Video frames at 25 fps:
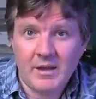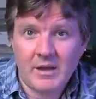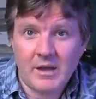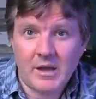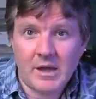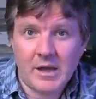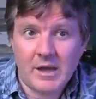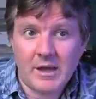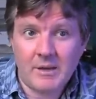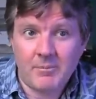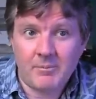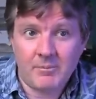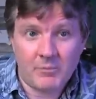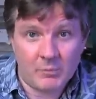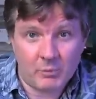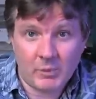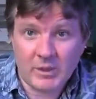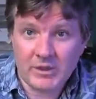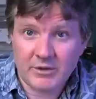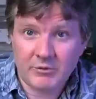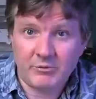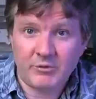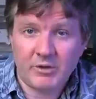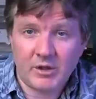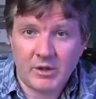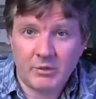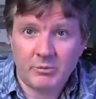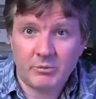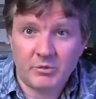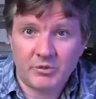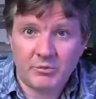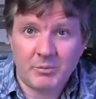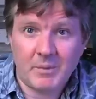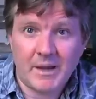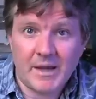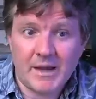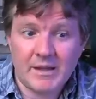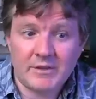um, when the film
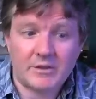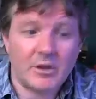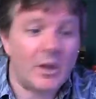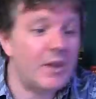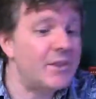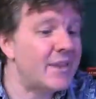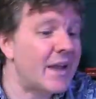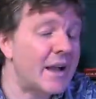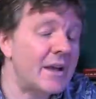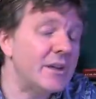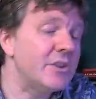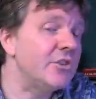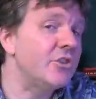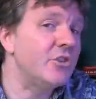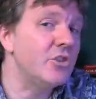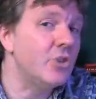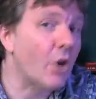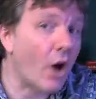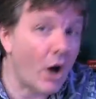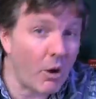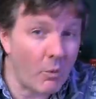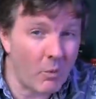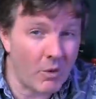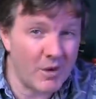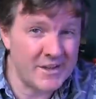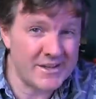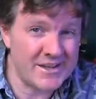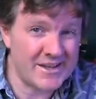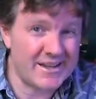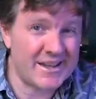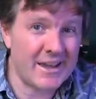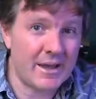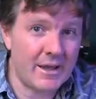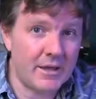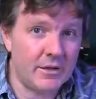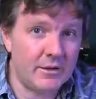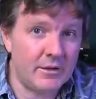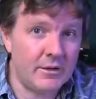was made, and that is not what you're
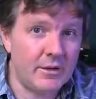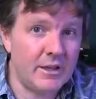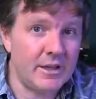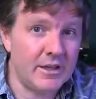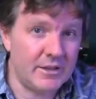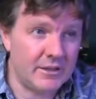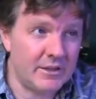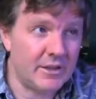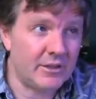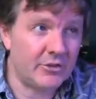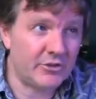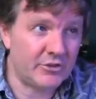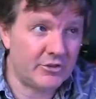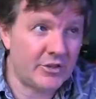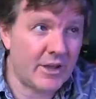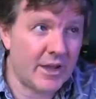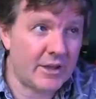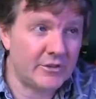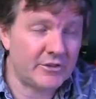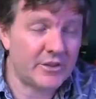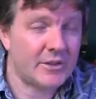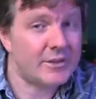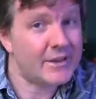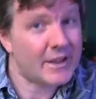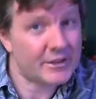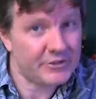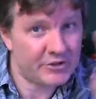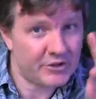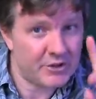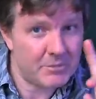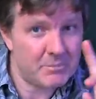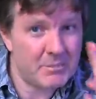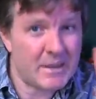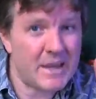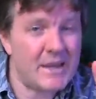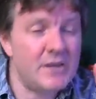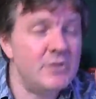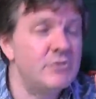getting in this set, and that's the
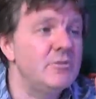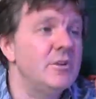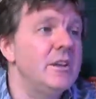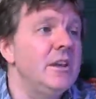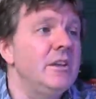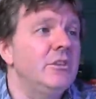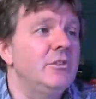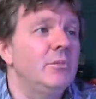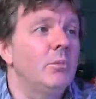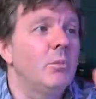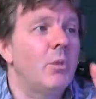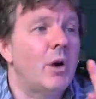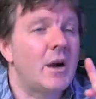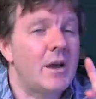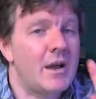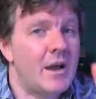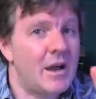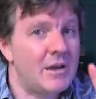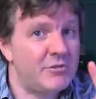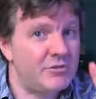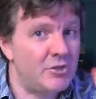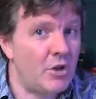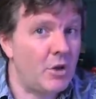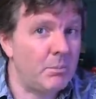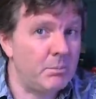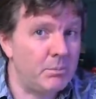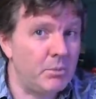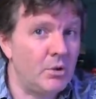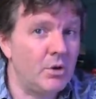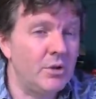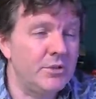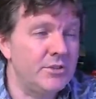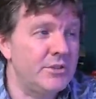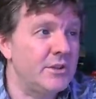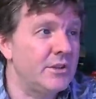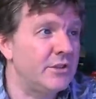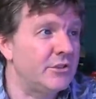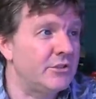main reason why I've not
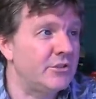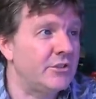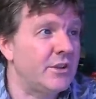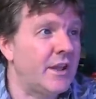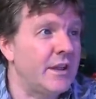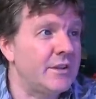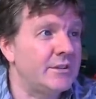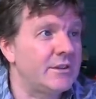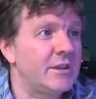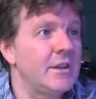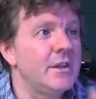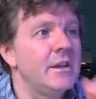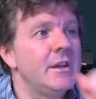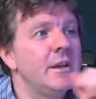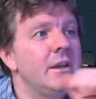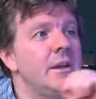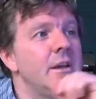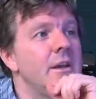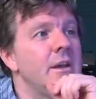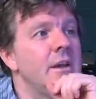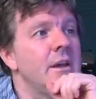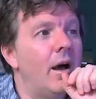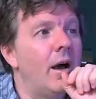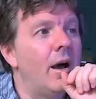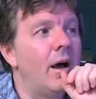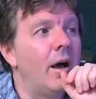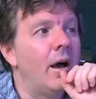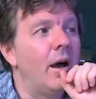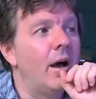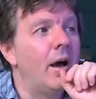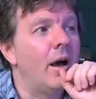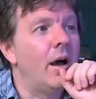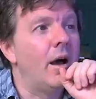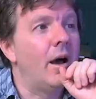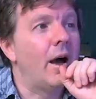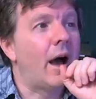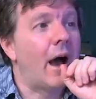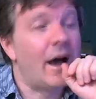bought this set.
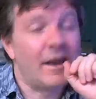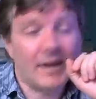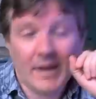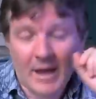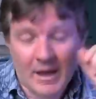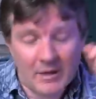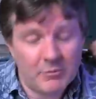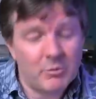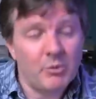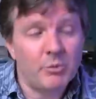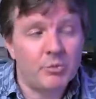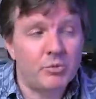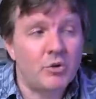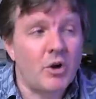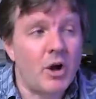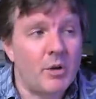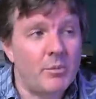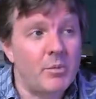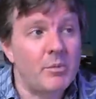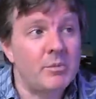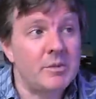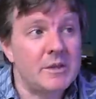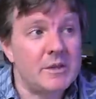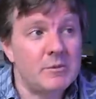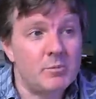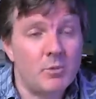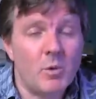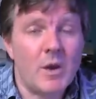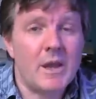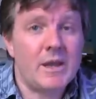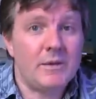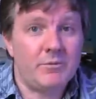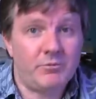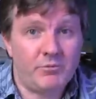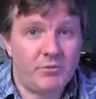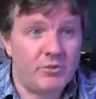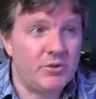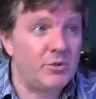And I will probably
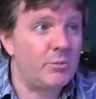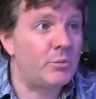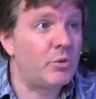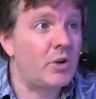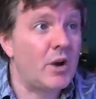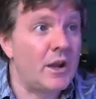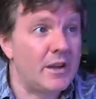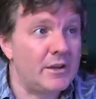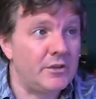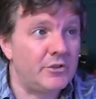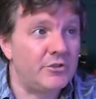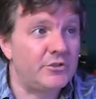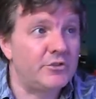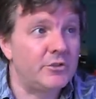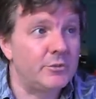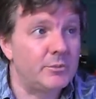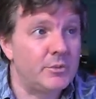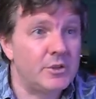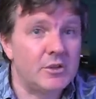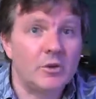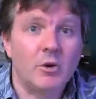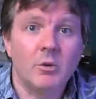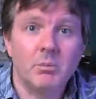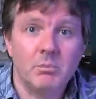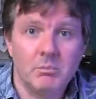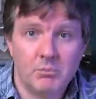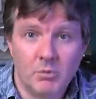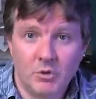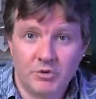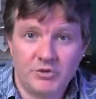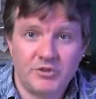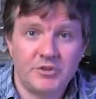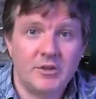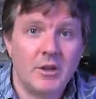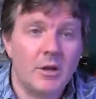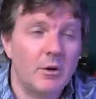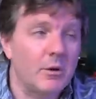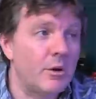wait for the price to become
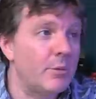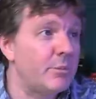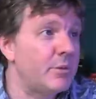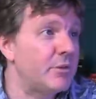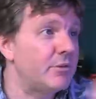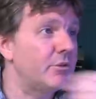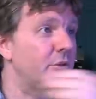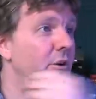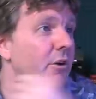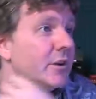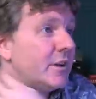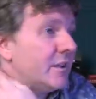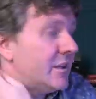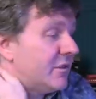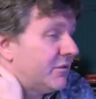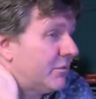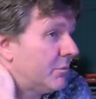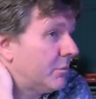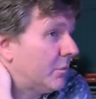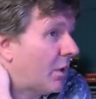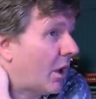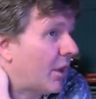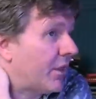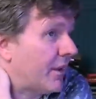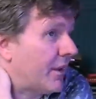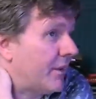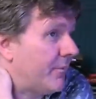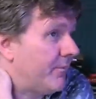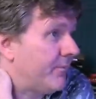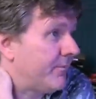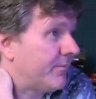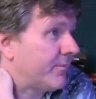much lower before I even bother.